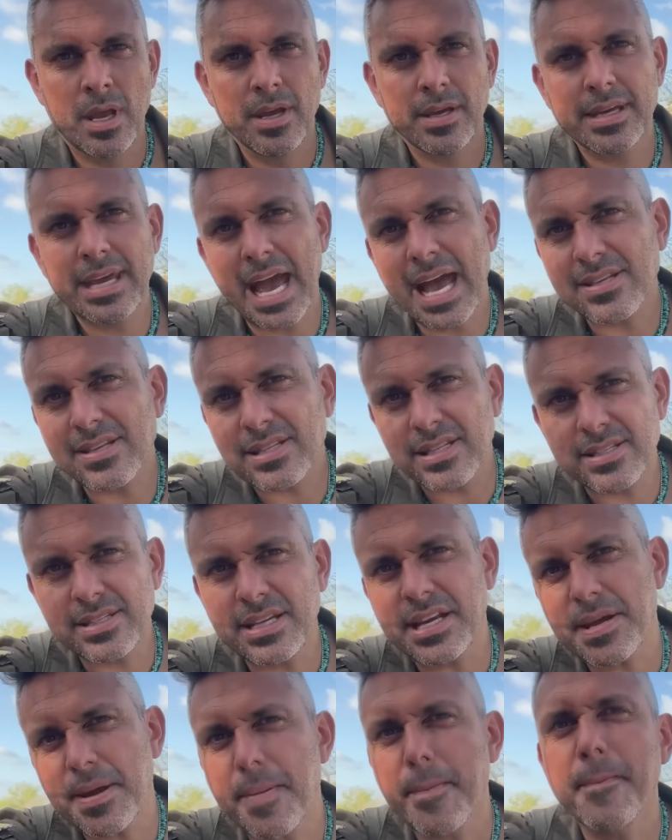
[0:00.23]
Gaza
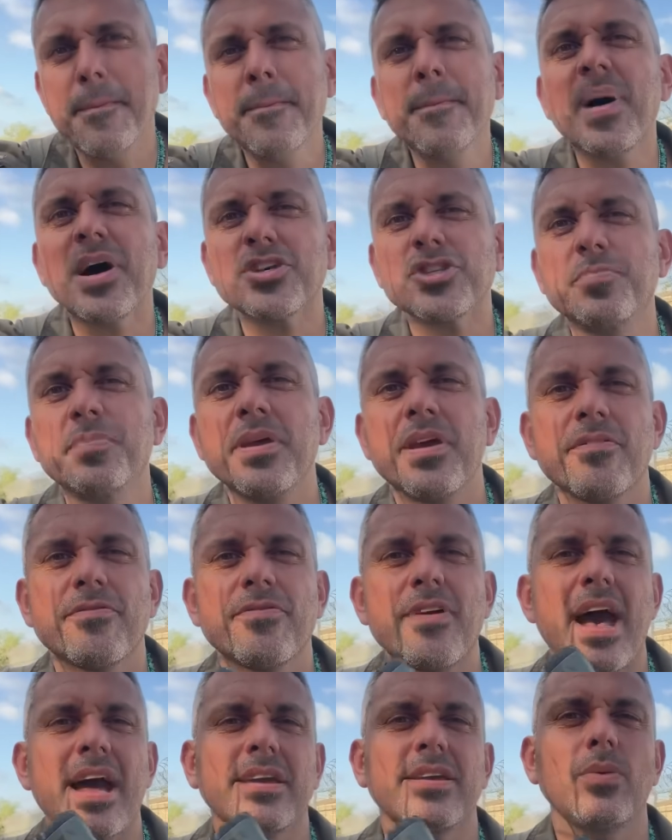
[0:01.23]
City must be
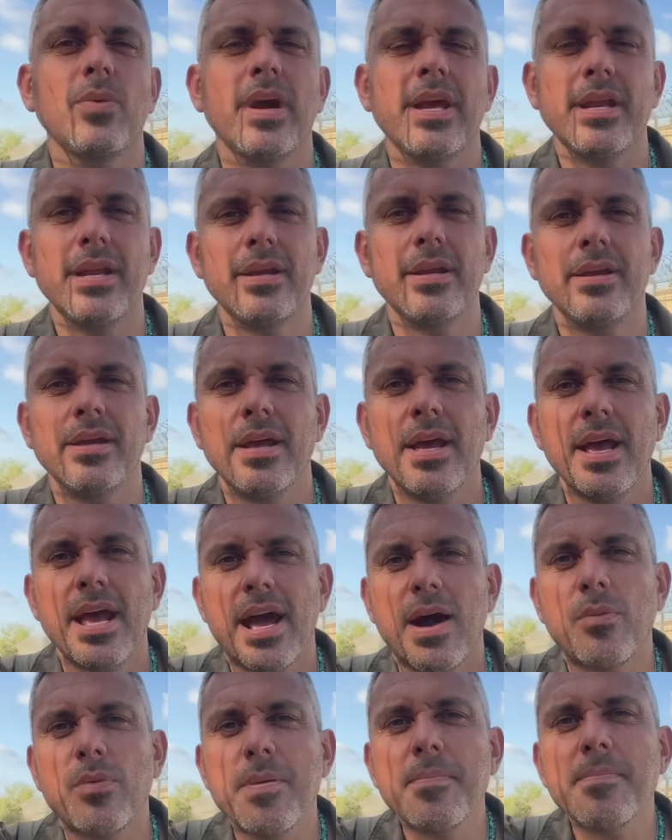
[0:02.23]
evacuated,
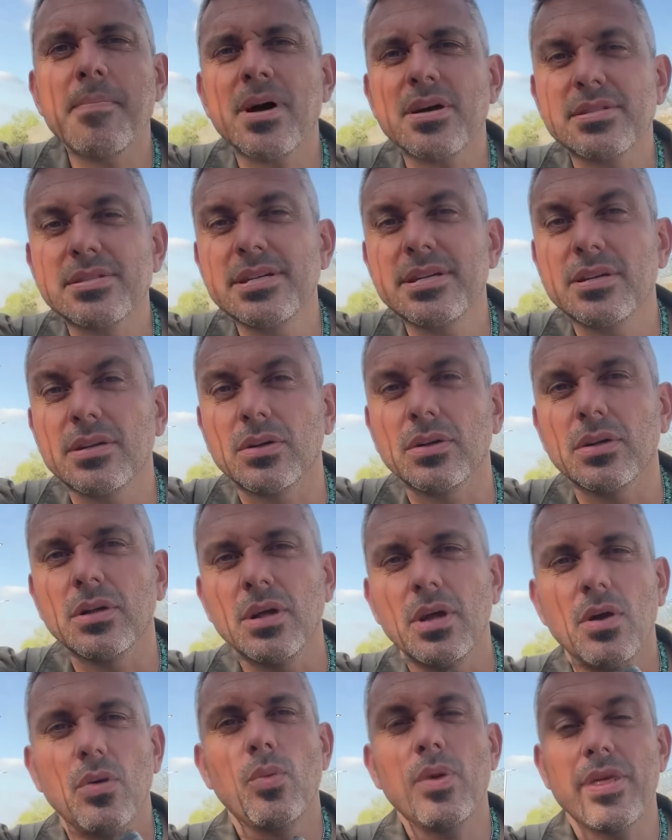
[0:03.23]
and we must deal
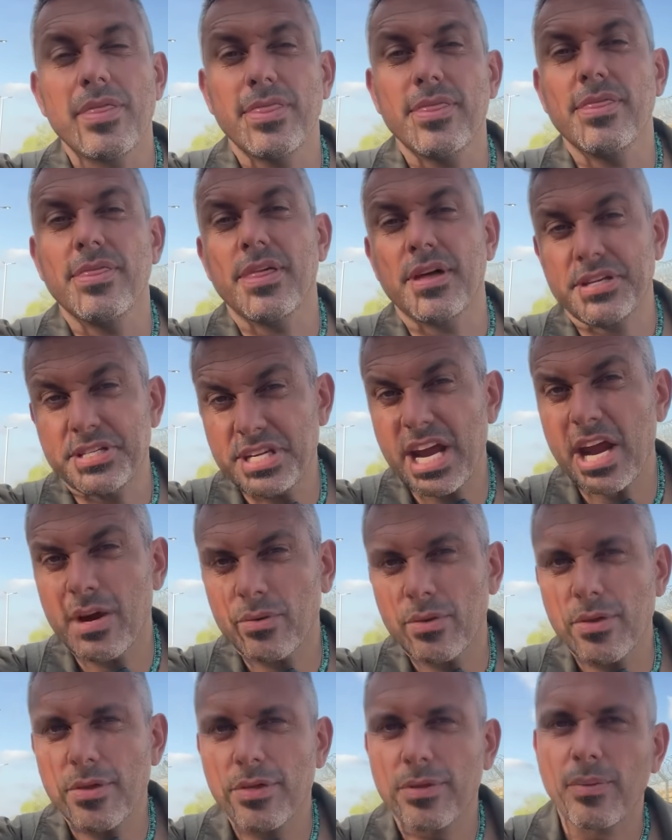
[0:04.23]
with the
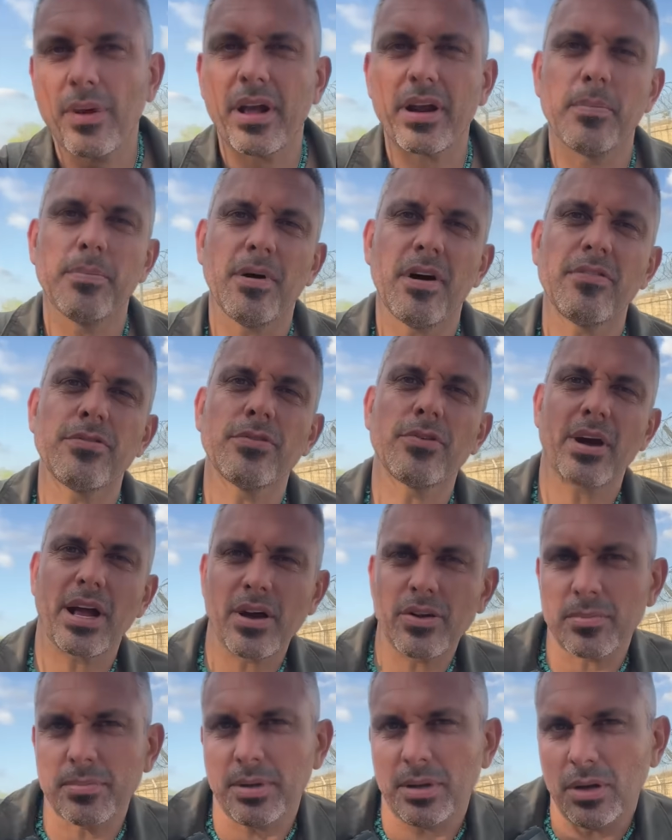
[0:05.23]
terror threat above
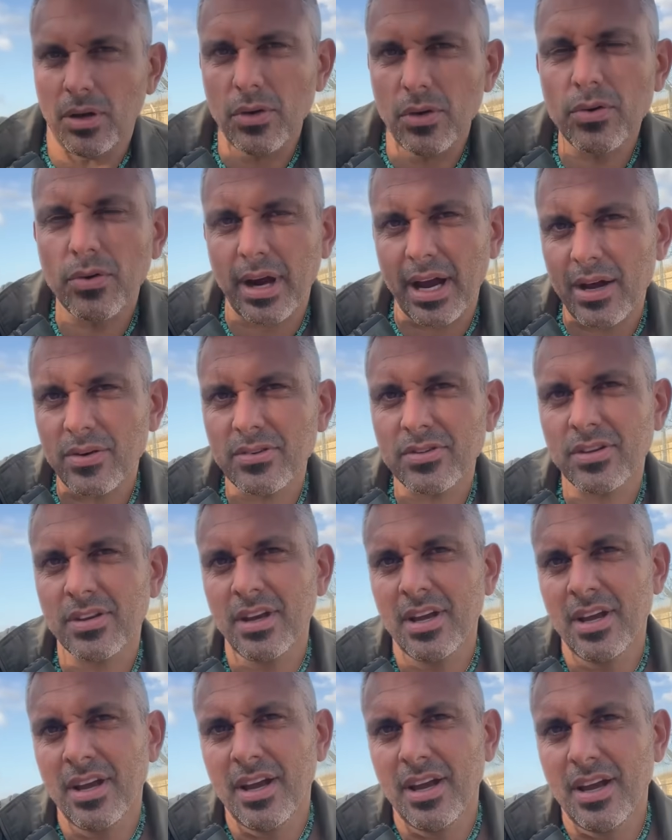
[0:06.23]
ground and below ground.
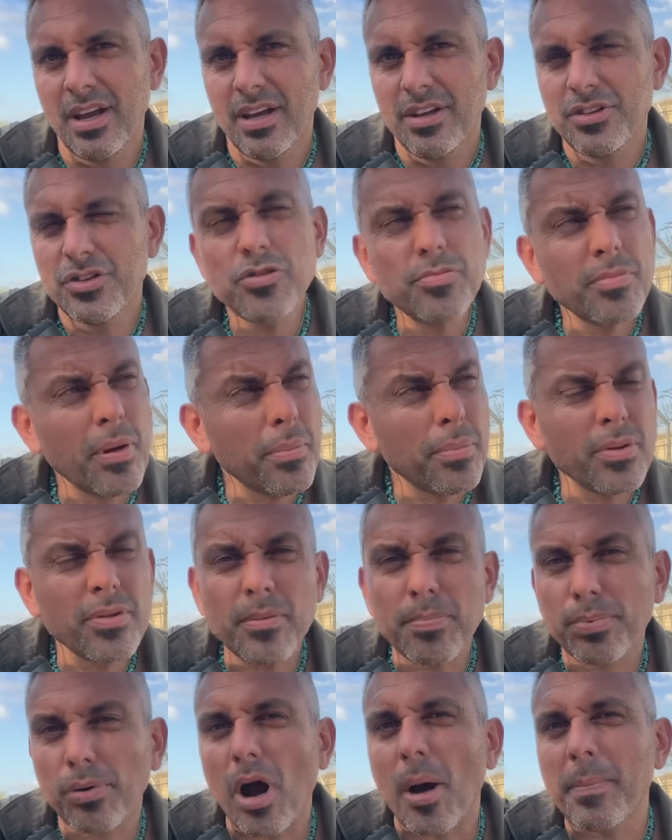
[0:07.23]
Do you remember
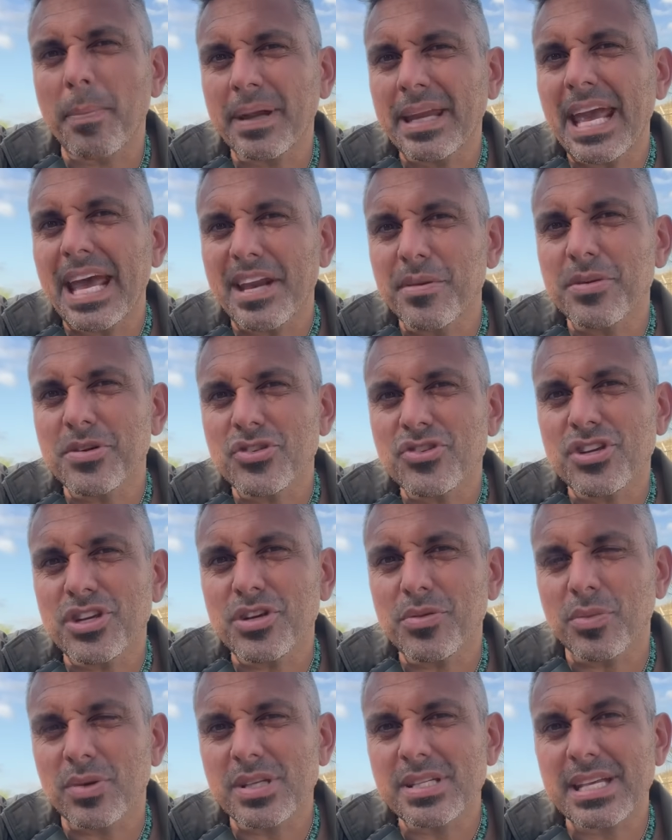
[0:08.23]
the propaganda
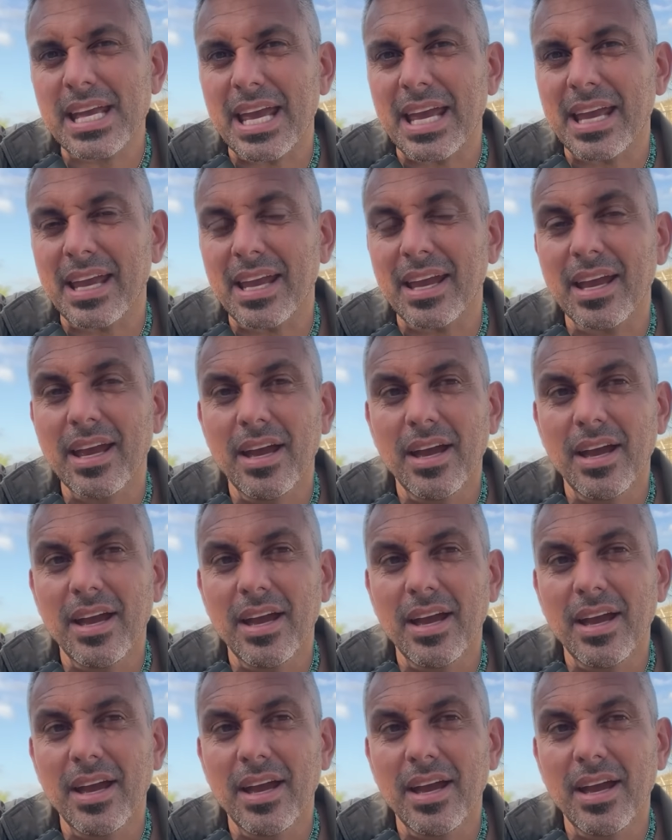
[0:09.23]
machine was saying